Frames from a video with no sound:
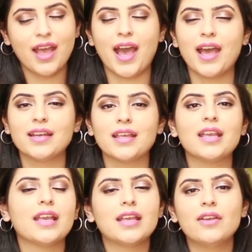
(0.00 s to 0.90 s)
And
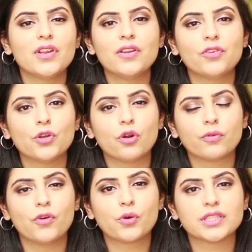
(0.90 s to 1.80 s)
even if you're not
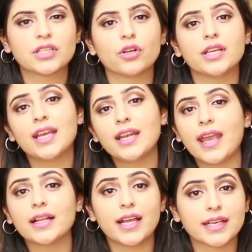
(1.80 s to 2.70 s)
focusing on
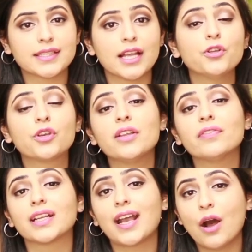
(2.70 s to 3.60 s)
inhale, exhale, you can
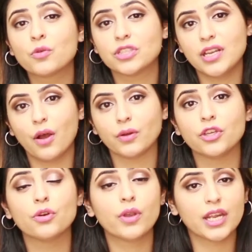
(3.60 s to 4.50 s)
even count down.
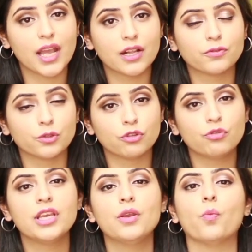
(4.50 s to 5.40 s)
You know, inhale for
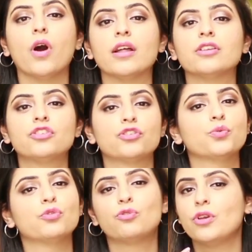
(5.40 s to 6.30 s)
3, 1,
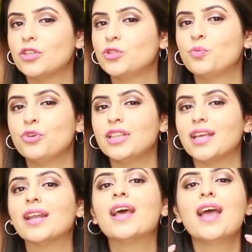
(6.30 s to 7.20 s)
2, 3 as you breathe
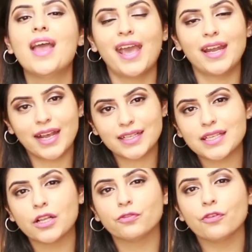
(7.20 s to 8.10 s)
in, and
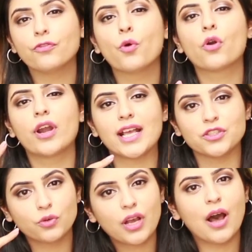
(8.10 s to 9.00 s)
exhale for 4
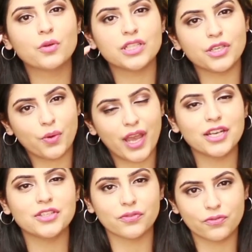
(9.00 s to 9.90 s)
as you count in your
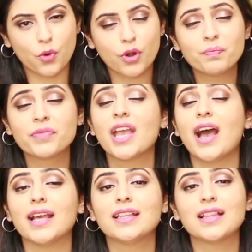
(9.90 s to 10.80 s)
head to 4.
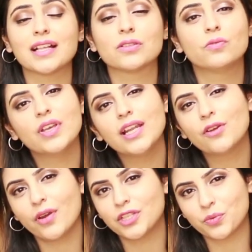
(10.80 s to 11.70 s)
I think that's a really
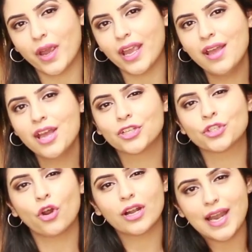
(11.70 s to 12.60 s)
great way
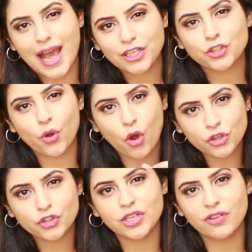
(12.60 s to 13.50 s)
to not latch
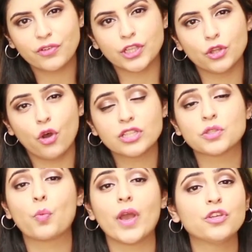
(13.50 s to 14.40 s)
on to different
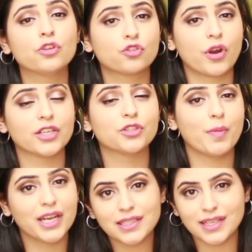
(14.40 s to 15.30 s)
thoughts when you're trying to
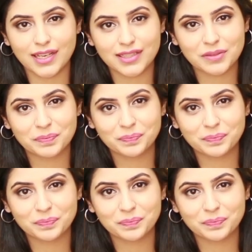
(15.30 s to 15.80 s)
meditate.